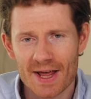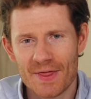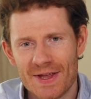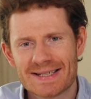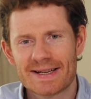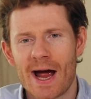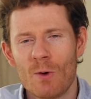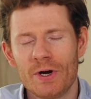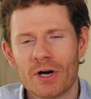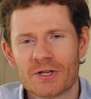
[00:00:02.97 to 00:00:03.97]
This
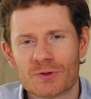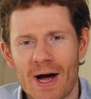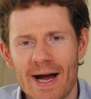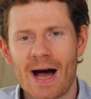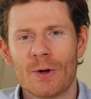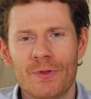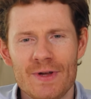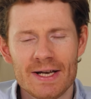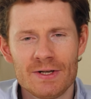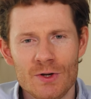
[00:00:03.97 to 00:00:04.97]
time we're gonna try out
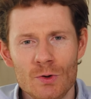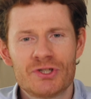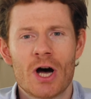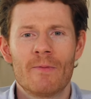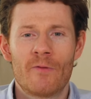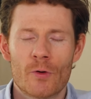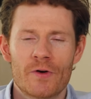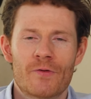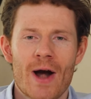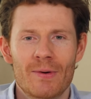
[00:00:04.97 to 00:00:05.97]
the new Tom
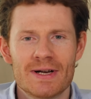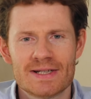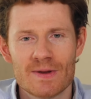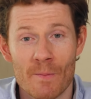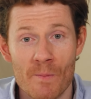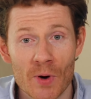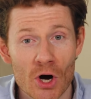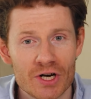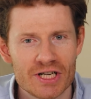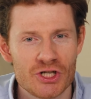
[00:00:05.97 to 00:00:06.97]
Ford fragrance
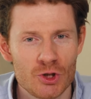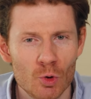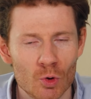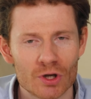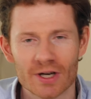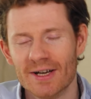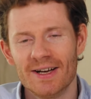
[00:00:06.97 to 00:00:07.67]
Beau de Jour.